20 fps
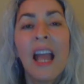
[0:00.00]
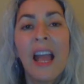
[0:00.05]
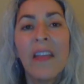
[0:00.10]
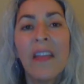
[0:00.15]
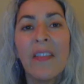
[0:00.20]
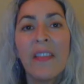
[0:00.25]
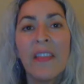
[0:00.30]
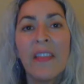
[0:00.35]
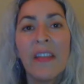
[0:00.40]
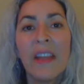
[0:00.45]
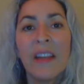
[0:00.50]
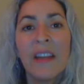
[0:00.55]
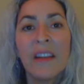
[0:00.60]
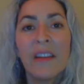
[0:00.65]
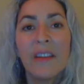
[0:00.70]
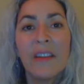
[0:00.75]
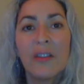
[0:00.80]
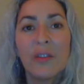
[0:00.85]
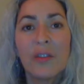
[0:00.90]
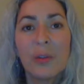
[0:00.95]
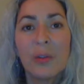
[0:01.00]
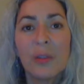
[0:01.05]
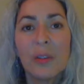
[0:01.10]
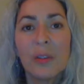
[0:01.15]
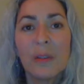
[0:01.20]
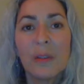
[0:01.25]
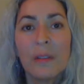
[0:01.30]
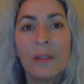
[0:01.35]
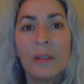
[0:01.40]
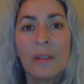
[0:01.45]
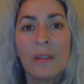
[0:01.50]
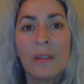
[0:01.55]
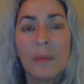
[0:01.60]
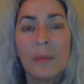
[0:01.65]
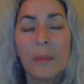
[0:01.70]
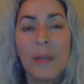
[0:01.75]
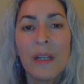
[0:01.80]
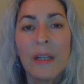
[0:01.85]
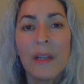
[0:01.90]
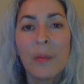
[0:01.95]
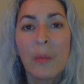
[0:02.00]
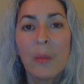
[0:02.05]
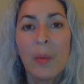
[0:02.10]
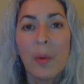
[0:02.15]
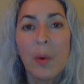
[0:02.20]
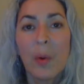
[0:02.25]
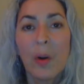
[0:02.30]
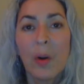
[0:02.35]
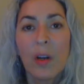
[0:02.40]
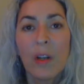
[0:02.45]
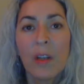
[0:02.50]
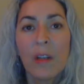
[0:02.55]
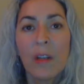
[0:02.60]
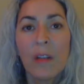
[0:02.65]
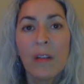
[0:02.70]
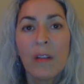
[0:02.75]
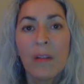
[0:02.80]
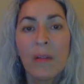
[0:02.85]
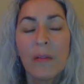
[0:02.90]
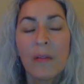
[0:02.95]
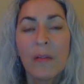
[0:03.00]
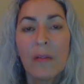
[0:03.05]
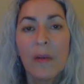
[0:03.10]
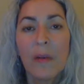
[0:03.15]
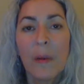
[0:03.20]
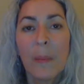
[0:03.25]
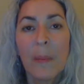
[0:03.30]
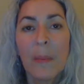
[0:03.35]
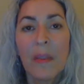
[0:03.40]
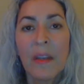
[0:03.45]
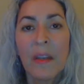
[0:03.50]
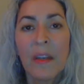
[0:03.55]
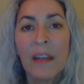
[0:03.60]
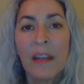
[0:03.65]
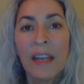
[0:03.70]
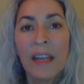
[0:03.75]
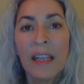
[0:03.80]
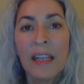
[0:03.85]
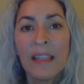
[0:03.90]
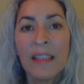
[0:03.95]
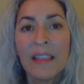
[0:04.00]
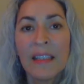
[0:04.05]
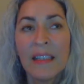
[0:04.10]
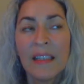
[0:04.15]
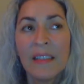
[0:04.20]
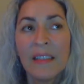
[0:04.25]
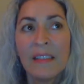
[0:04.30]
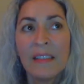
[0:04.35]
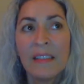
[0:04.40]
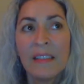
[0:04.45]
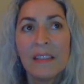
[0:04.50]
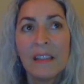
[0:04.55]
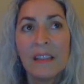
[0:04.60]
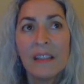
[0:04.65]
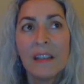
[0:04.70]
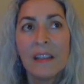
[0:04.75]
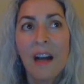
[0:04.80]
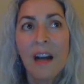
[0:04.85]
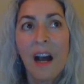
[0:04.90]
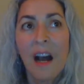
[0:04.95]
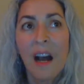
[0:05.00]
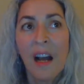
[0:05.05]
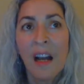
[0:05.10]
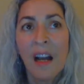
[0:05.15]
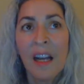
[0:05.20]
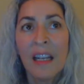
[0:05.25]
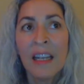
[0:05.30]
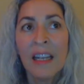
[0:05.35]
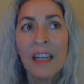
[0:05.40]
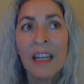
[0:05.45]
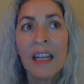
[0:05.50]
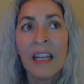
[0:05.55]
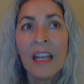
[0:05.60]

And then the children being born from the 90s on